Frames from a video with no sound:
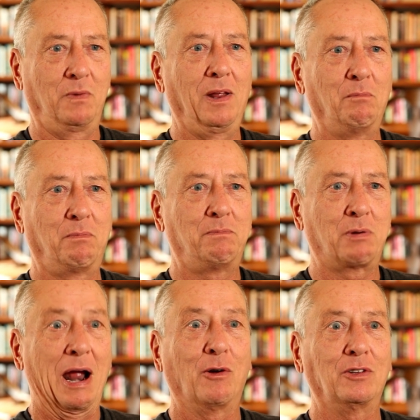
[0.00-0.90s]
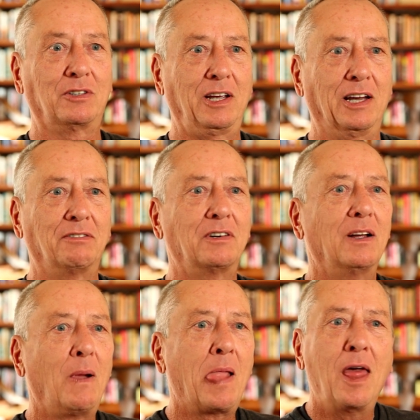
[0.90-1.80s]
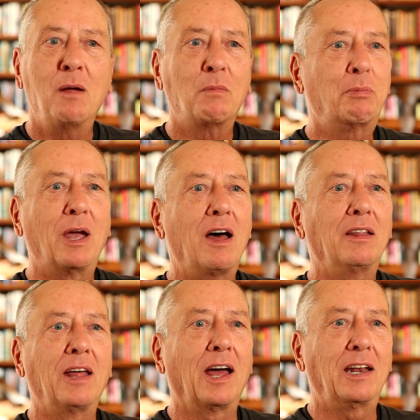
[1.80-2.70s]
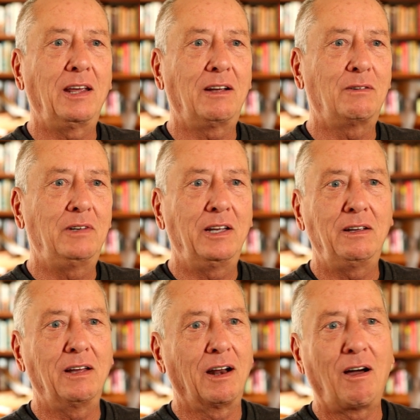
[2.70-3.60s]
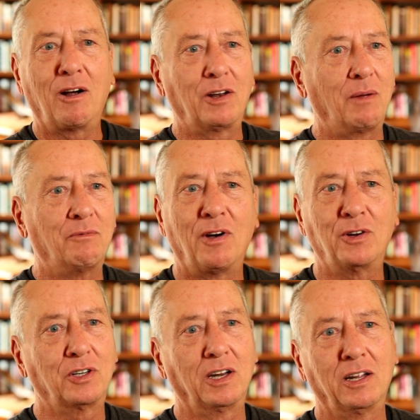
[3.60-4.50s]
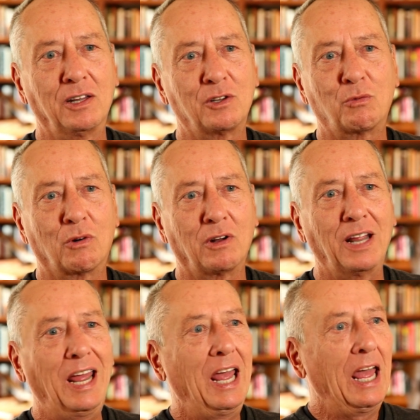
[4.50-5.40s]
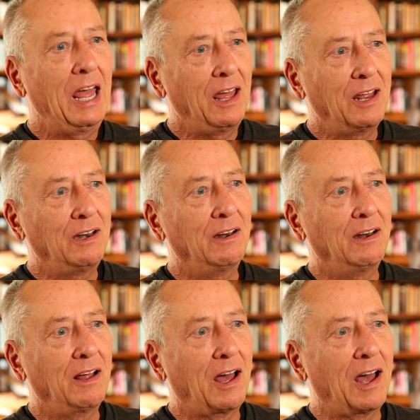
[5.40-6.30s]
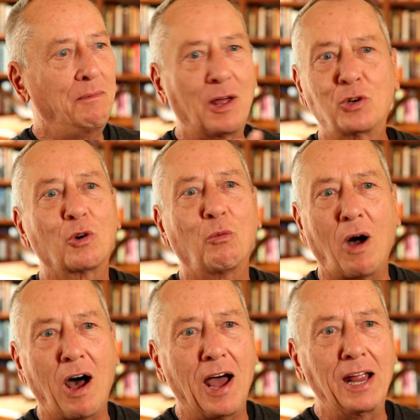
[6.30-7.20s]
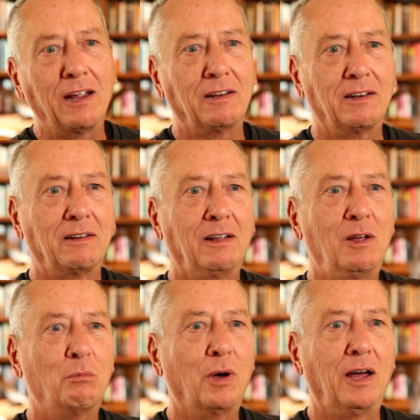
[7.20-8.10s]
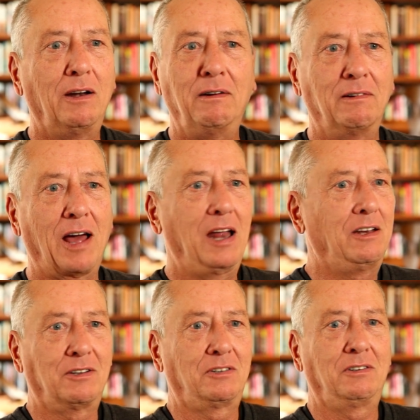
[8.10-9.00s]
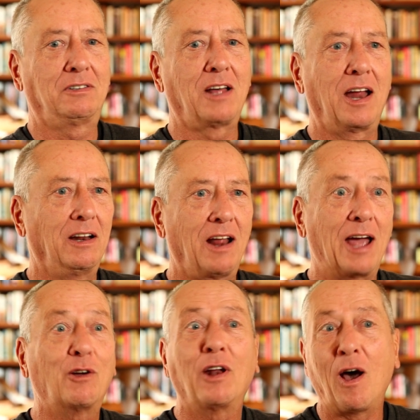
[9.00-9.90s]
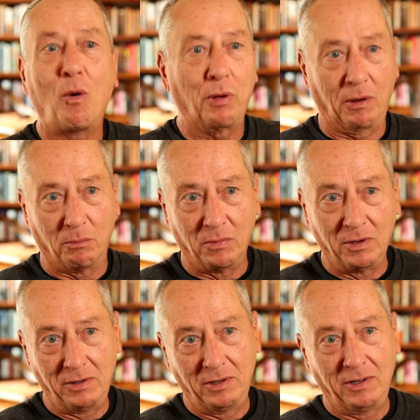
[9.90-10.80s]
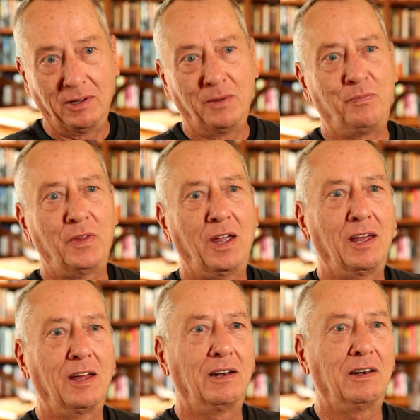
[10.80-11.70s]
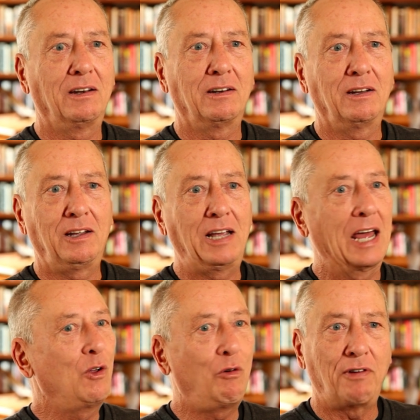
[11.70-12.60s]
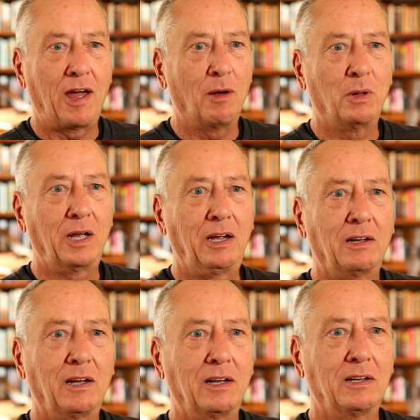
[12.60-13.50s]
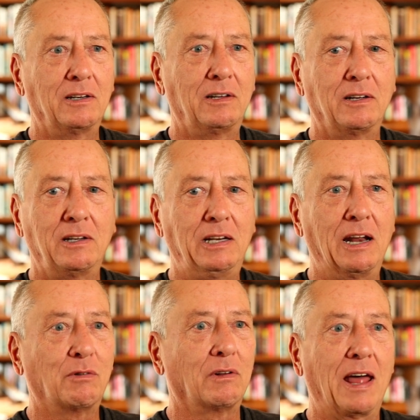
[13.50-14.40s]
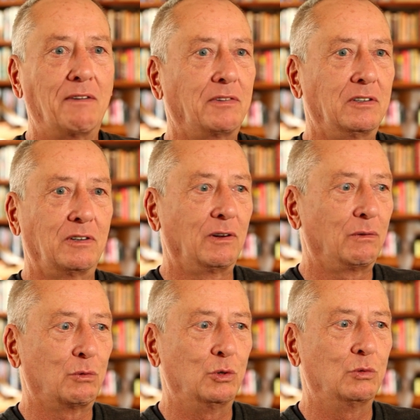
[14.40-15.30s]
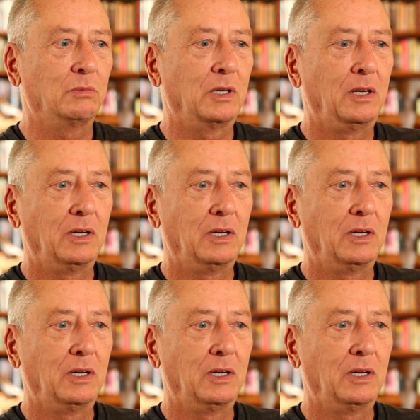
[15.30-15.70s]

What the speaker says: and proudest gift. But beyond that, he had a hard time functioning in this world. And I'm not sure why, but I just decided I could help him. And he had no family, and he never left his little room